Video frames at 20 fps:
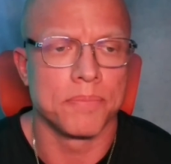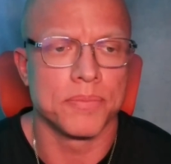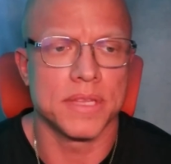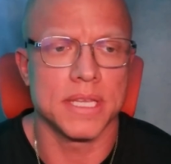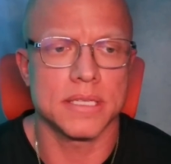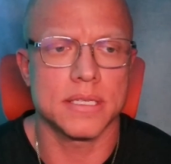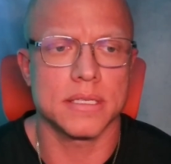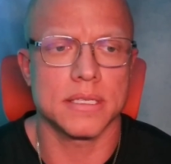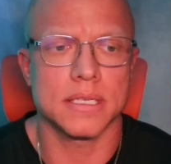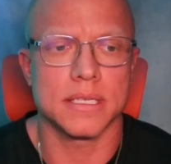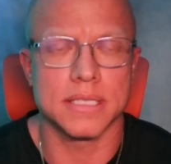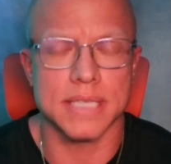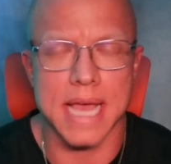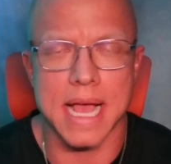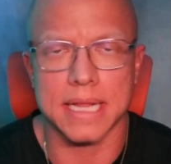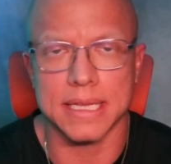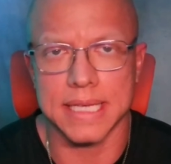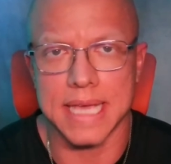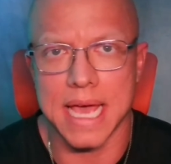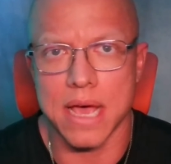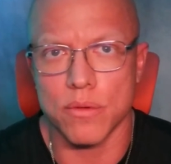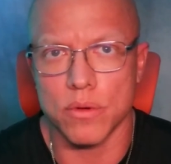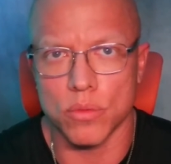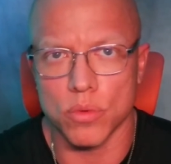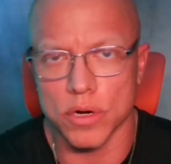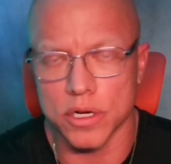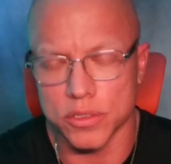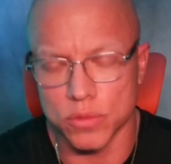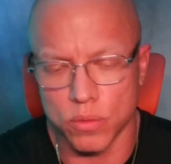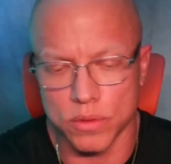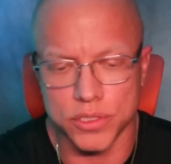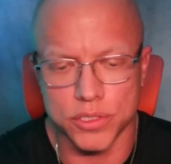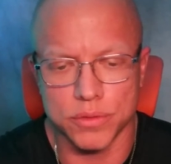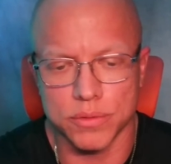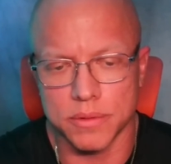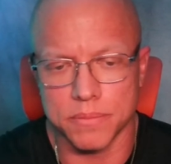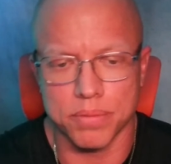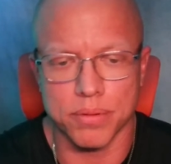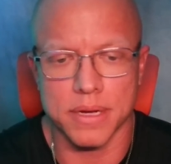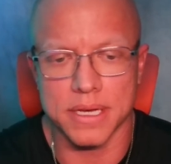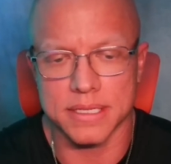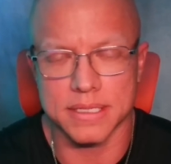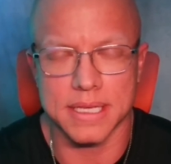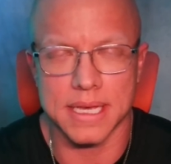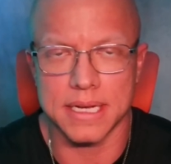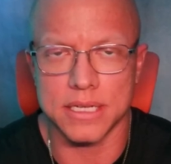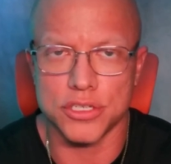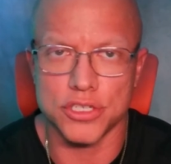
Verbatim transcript: This is exactly how it works. Once you impress that,